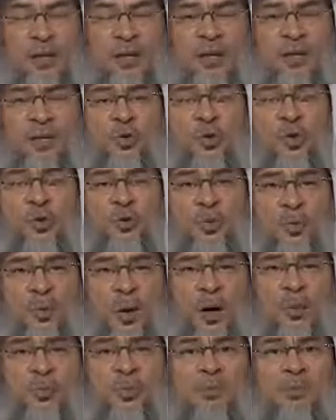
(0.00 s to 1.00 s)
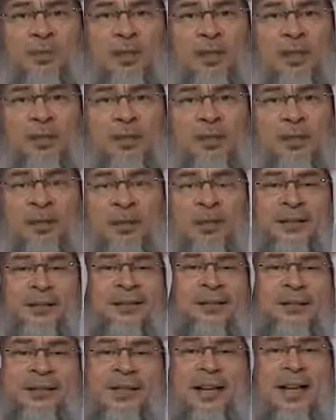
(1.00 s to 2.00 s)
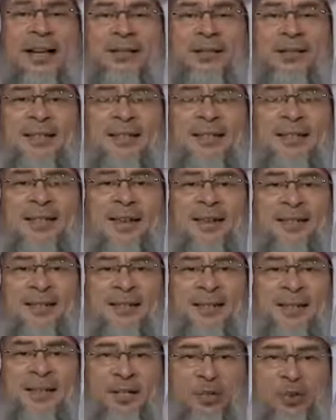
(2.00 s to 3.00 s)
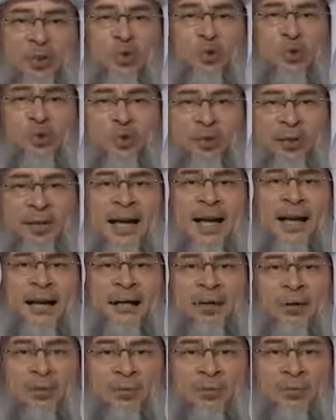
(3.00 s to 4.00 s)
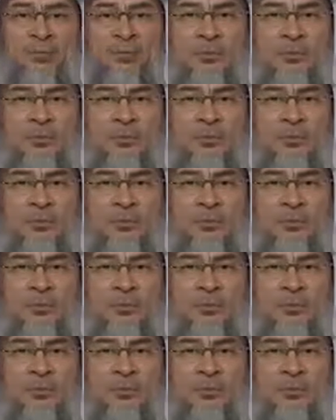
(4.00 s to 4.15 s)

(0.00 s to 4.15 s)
So probably, it, it, as they say, it takes two to tango.